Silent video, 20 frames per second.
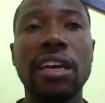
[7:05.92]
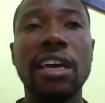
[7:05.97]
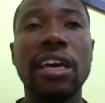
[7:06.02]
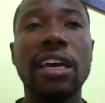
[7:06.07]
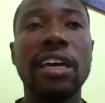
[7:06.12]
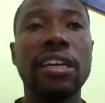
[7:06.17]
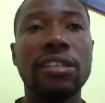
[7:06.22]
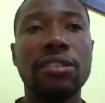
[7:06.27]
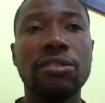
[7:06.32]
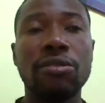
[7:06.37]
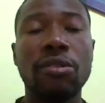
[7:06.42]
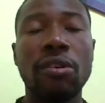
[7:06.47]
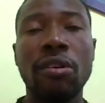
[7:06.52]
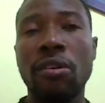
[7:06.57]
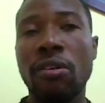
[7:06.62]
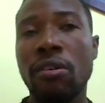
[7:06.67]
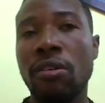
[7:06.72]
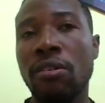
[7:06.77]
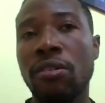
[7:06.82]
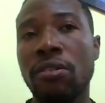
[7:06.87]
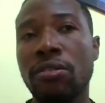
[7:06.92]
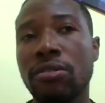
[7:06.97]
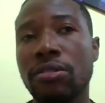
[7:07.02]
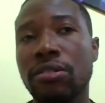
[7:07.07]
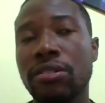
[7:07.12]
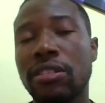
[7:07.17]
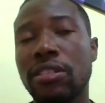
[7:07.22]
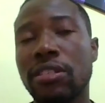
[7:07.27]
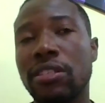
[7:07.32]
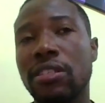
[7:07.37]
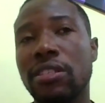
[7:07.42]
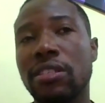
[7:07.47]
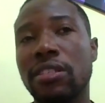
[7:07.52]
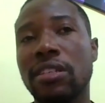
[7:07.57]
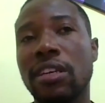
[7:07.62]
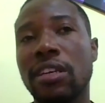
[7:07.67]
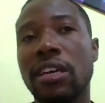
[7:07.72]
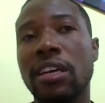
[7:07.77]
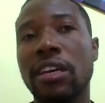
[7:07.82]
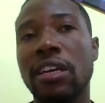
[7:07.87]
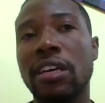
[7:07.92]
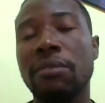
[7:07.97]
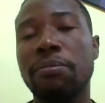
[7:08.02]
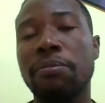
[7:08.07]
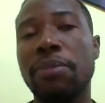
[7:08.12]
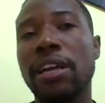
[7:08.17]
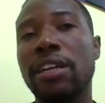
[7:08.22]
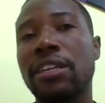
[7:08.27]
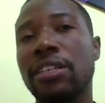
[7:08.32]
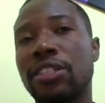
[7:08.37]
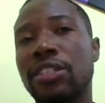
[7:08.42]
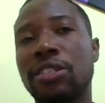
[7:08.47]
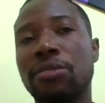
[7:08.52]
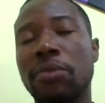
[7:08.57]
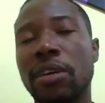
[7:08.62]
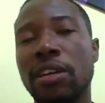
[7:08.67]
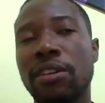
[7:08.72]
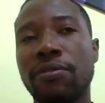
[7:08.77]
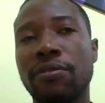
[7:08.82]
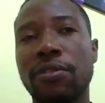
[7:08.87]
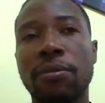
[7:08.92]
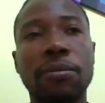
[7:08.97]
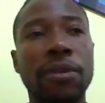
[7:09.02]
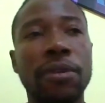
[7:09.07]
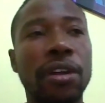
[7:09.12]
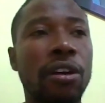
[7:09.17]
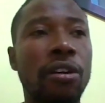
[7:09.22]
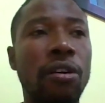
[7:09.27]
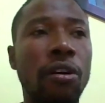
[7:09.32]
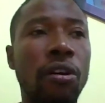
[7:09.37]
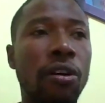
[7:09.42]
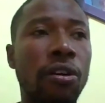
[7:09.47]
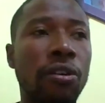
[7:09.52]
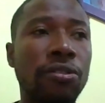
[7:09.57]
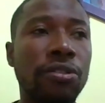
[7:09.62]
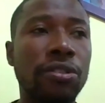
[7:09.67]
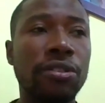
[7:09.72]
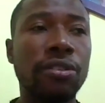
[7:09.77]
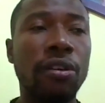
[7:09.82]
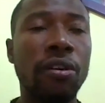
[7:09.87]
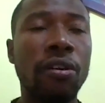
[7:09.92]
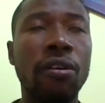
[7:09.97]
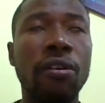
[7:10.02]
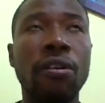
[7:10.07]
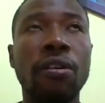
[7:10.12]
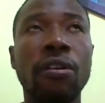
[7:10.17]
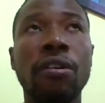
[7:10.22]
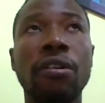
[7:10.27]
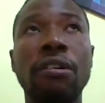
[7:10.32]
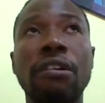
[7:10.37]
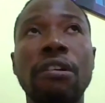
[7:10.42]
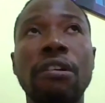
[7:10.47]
curse or punishment from the gods, or